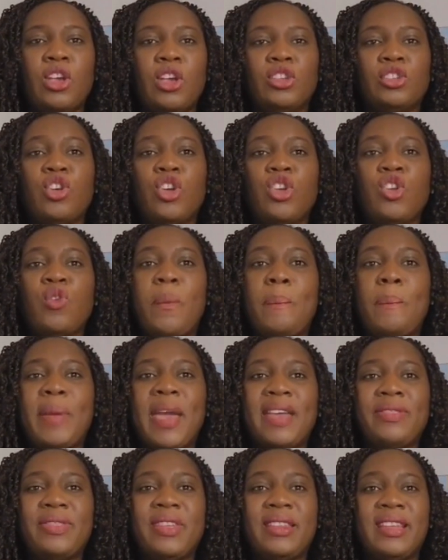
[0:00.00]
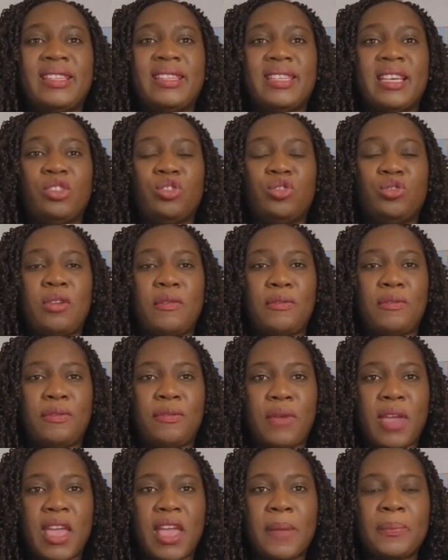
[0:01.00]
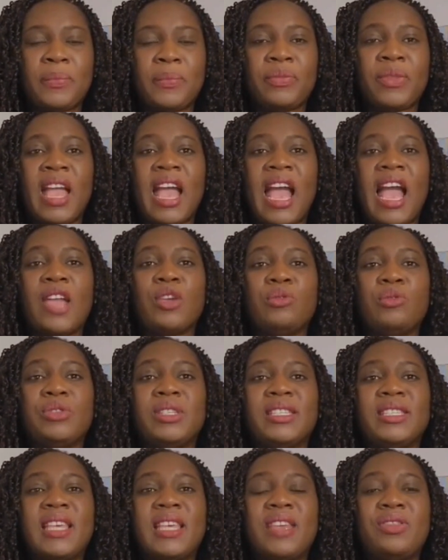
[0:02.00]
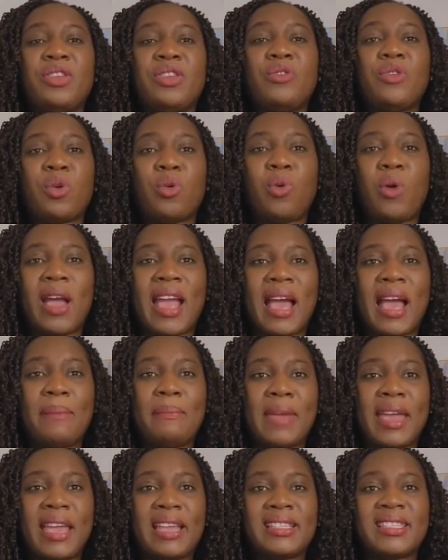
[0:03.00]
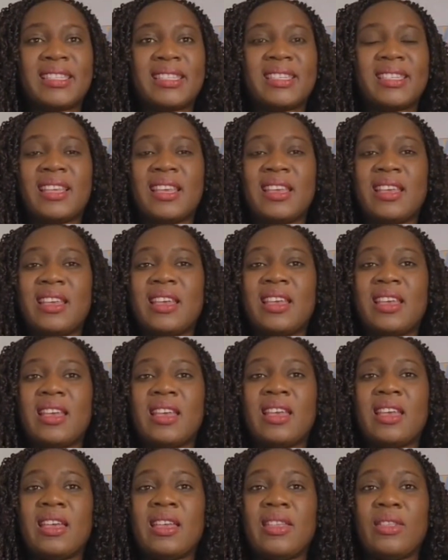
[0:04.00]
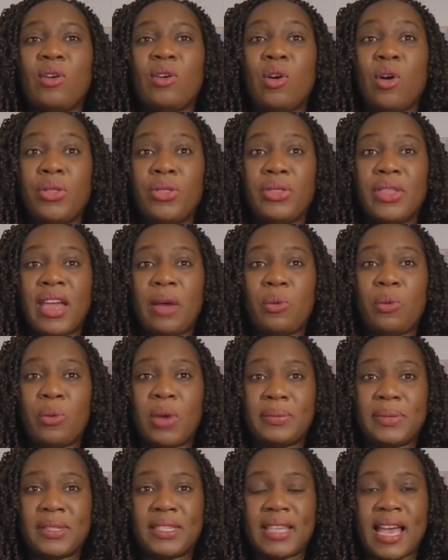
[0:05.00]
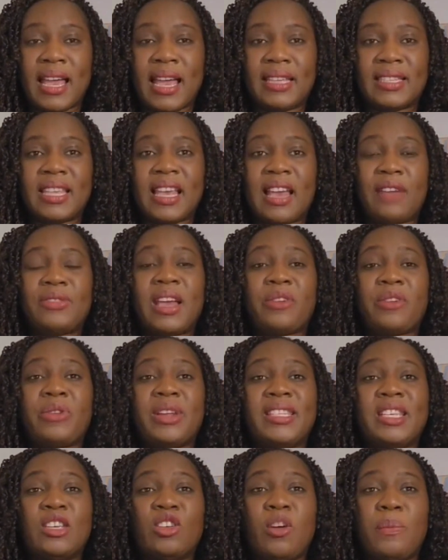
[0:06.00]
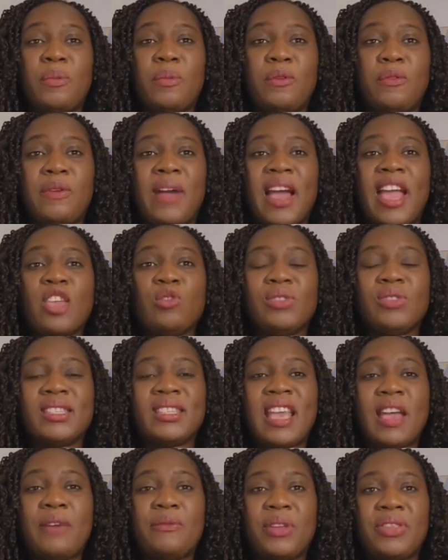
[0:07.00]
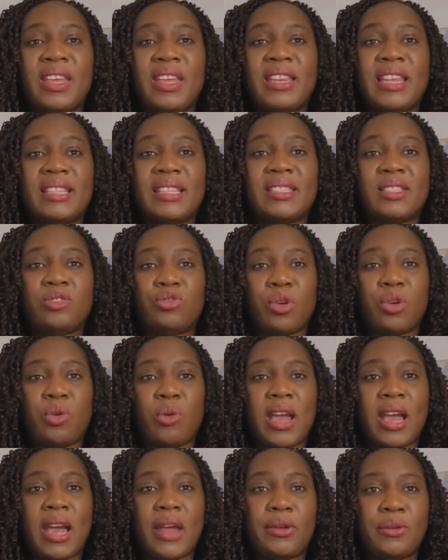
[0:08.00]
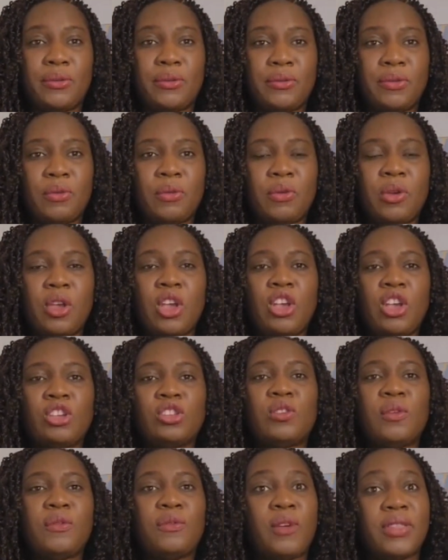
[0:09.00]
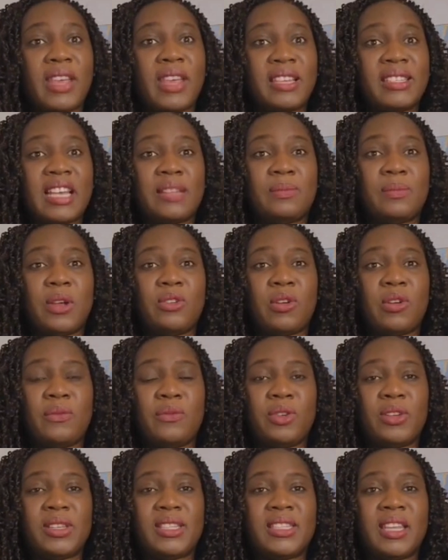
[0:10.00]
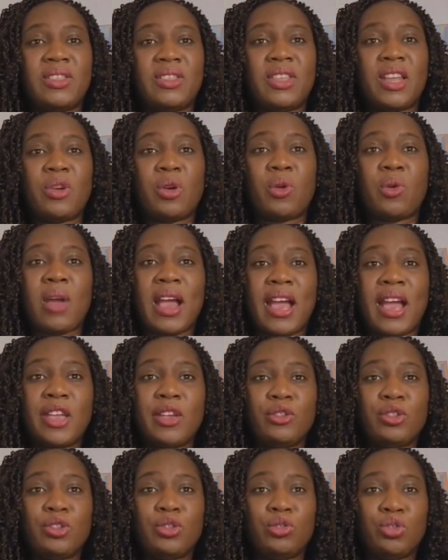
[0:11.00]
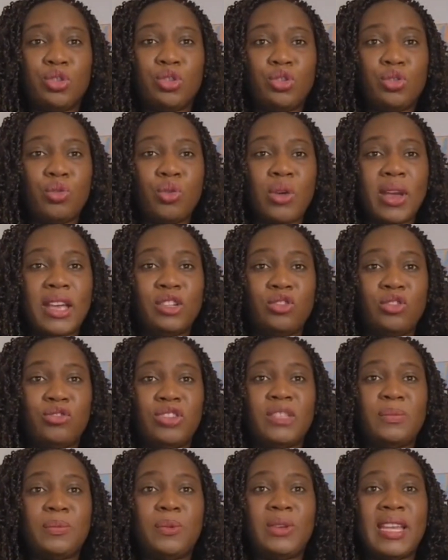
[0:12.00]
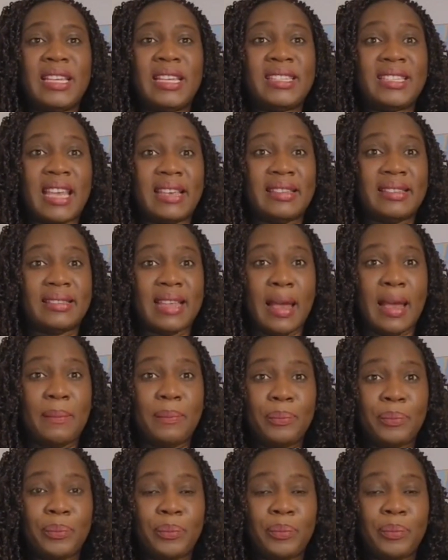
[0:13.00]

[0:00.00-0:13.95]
So you pay the necessary fee and you'll see the requirements on their website. After creating your profile, you see everything that is required of you. So for Texas Board of Nursing, they require you to do a jurisprudence exam,